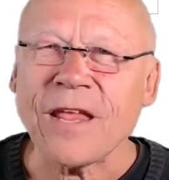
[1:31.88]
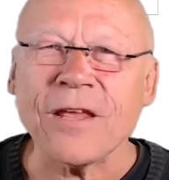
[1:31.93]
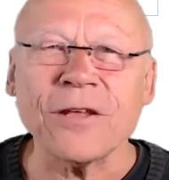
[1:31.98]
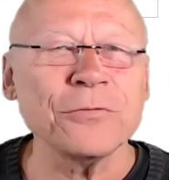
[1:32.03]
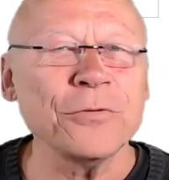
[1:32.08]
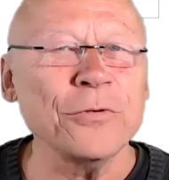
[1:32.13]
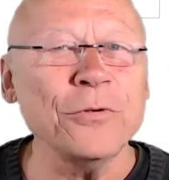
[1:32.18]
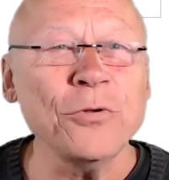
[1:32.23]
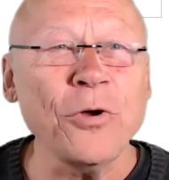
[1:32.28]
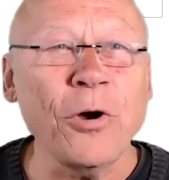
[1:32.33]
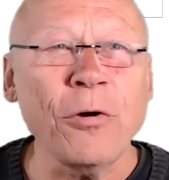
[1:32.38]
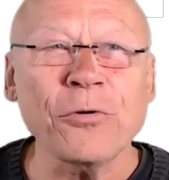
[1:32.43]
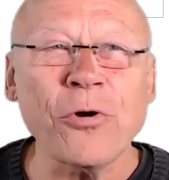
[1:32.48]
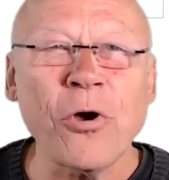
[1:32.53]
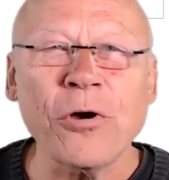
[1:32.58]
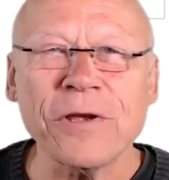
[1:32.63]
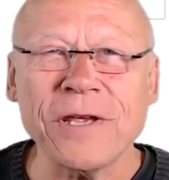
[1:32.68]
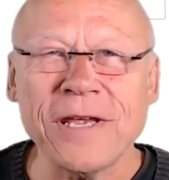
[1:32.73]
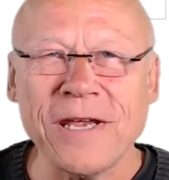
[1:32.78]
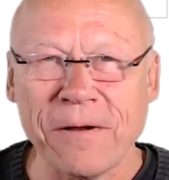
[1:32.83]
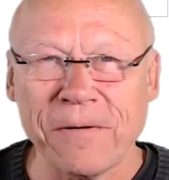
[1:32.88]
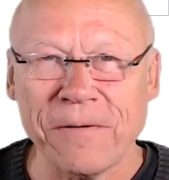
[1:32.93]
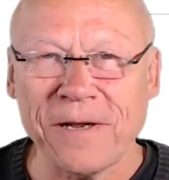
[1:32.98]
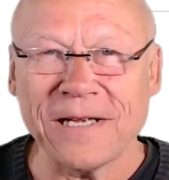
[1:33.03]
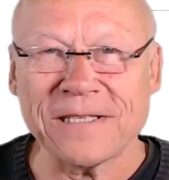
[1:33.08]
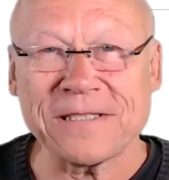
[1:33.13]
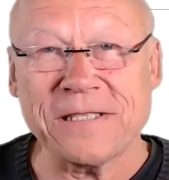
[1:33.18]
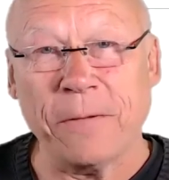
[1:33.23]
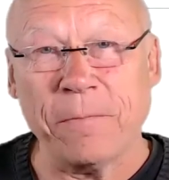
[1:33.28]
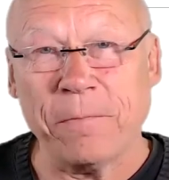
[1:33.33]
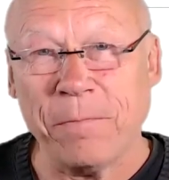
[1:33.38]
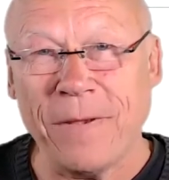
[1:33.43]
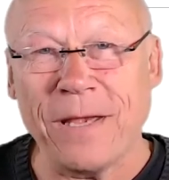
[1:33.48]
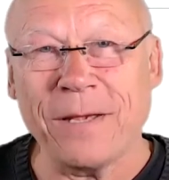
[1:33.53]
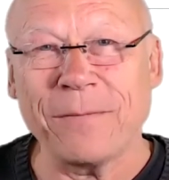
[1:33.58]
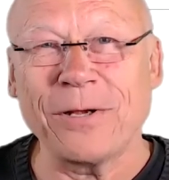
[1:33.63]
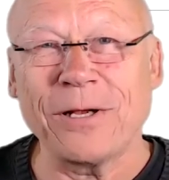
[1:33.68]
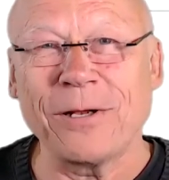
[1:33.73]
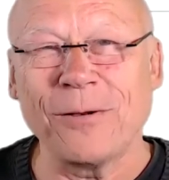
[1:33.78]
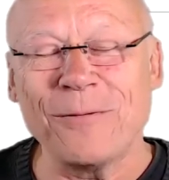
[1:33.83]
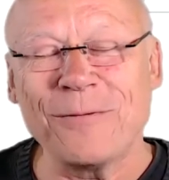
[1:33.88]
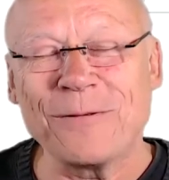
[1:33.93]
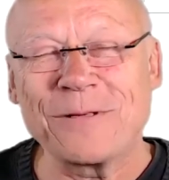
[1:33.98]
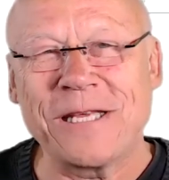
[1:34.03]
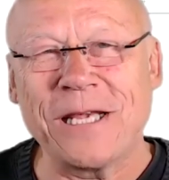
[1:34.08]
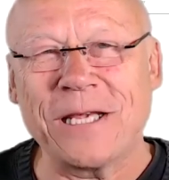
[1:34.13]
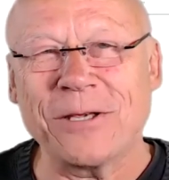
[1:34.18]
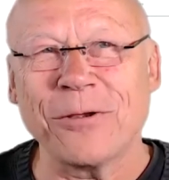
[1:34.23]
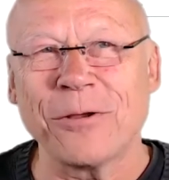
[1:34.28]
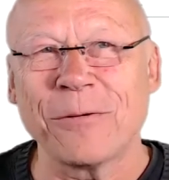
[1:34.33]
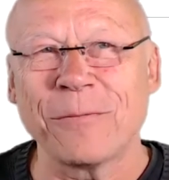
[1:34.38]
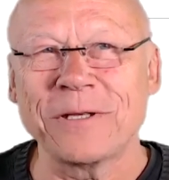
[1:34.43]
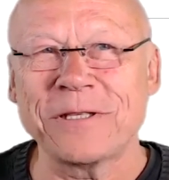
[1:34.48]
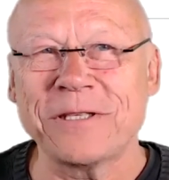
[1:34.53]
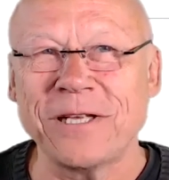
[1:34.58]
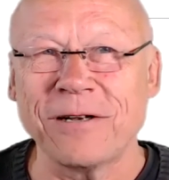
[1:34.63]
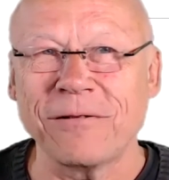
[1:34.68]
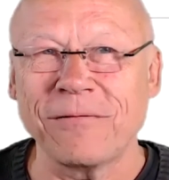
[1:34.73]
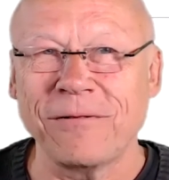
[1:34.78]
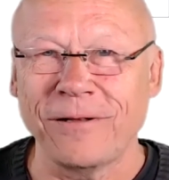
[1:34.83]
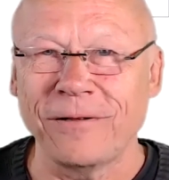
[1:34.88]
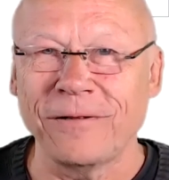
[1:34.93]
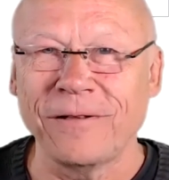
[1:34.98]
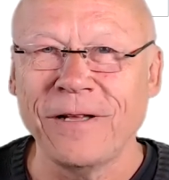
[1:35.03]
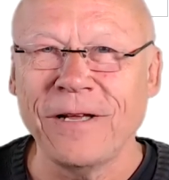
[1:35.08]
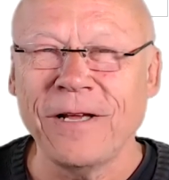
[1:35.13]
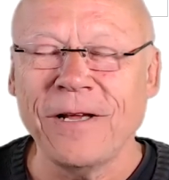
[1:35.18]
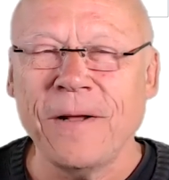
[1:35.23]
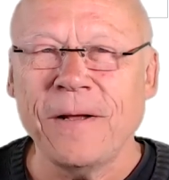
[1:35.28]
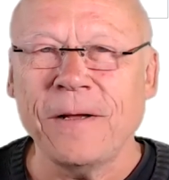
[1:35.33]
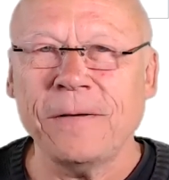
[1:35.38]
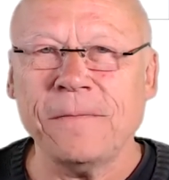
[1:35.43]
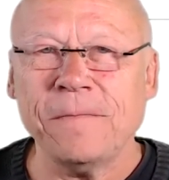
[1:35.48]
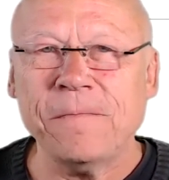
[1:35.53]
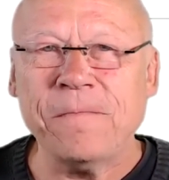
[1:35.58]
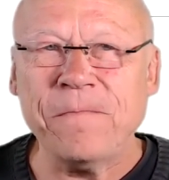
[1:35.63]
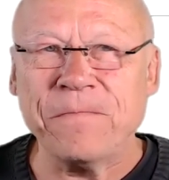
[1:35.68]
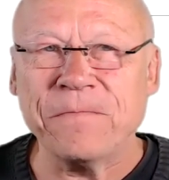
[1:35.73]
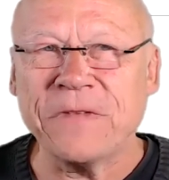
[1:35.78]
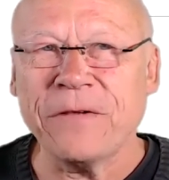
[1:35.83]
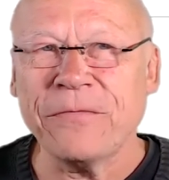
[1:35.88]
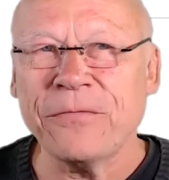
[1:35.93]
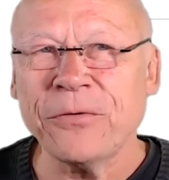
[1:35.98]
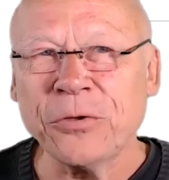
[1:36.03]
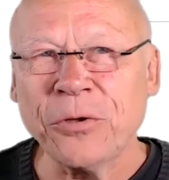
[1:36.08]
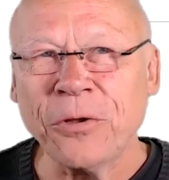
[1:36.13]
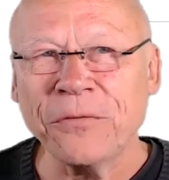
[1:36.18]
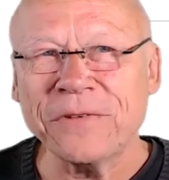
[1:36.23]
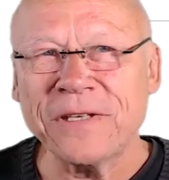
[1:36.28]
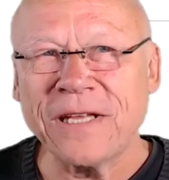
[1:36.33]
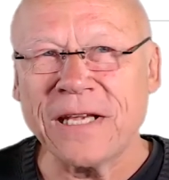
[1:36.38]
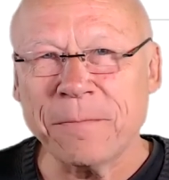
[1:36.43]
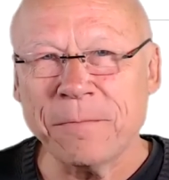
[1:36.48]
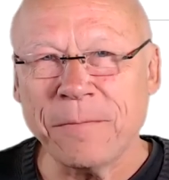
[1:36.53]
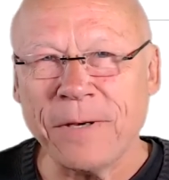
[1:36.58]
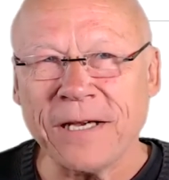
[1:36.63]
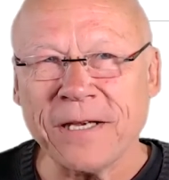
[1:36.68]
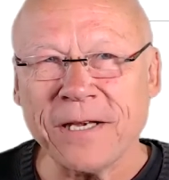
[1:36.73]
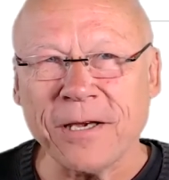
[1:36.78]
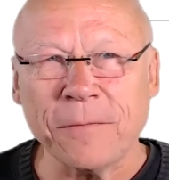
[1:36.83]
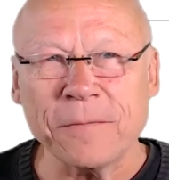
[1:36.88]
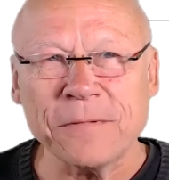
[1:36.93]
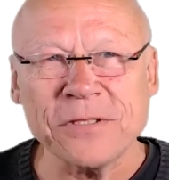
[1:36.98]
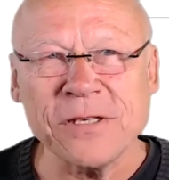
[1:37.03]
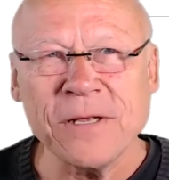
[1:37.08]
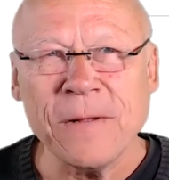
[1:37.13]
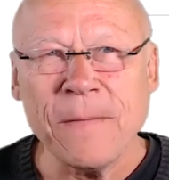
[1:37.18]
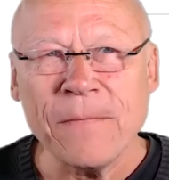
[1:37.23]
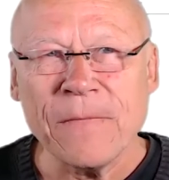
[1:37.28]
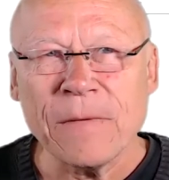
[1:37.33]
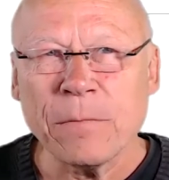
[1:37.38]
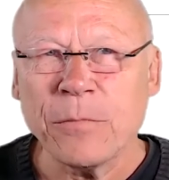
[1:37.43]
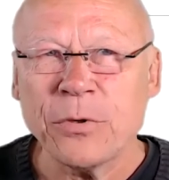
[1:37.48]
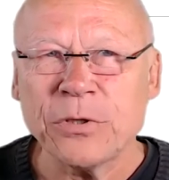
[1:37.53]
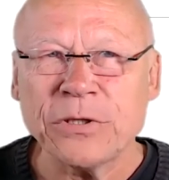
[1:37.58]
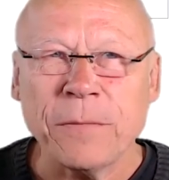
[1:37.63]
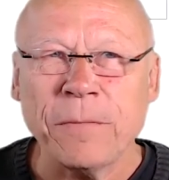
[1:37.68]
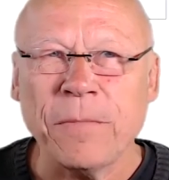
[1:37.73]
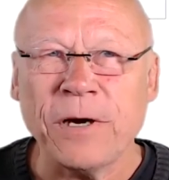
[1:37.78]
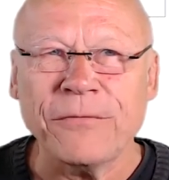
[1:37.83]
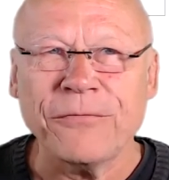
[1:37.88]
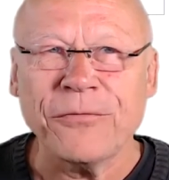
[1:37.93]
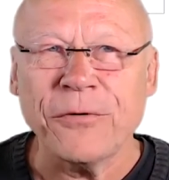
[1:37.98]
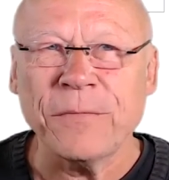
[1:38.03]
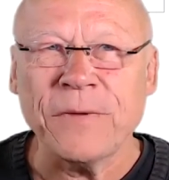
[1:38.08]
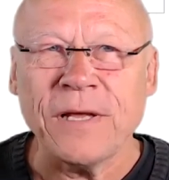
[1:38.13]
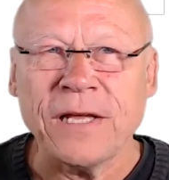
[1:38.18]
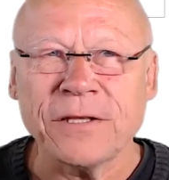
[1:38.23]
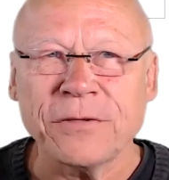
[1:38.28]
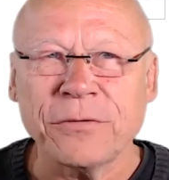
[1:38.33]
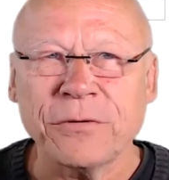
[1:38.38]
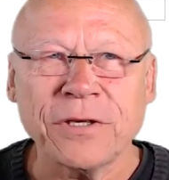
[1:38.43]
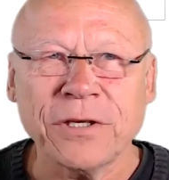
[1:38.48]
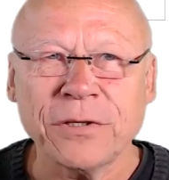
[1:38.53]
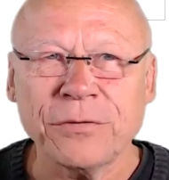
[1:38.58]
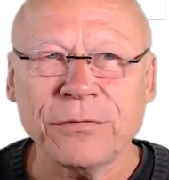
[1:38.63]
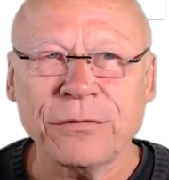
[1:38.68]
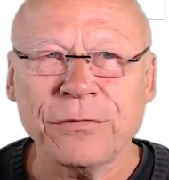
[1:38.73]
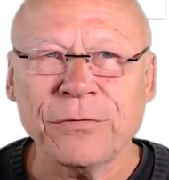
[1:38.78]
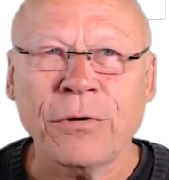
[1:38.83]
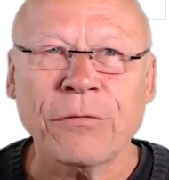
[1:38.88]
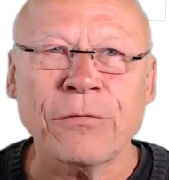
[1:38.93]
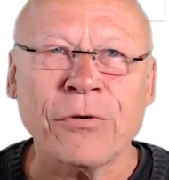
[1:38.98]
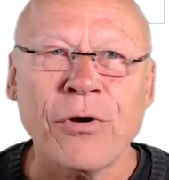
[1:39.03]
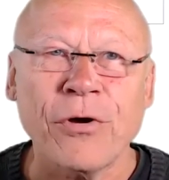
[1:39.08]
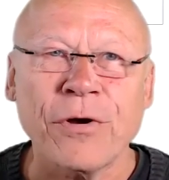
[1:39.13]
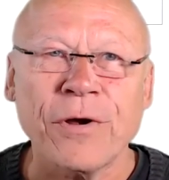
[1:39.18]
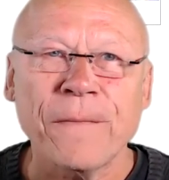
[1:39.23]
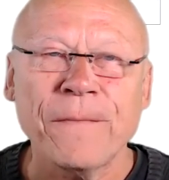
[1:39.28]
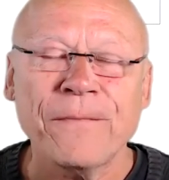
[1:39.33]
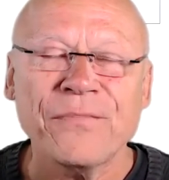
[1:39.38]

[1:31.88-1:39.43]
do no wrong here, except maybe losing your material if you don't take backups. But apart from that, you can do no wrong.